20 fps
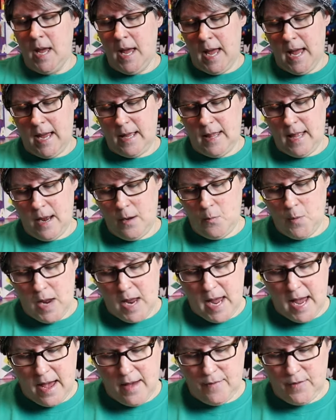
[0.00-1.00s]
And then we
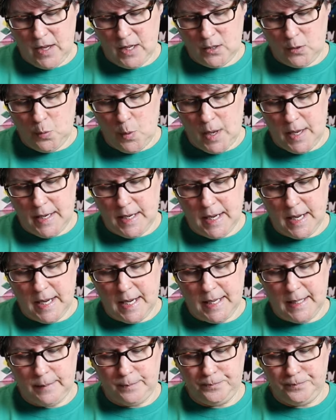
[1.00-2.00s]
have this one.
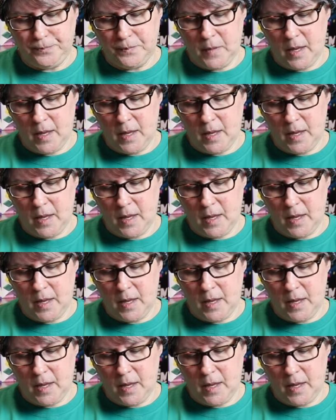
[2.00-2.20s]
Uh,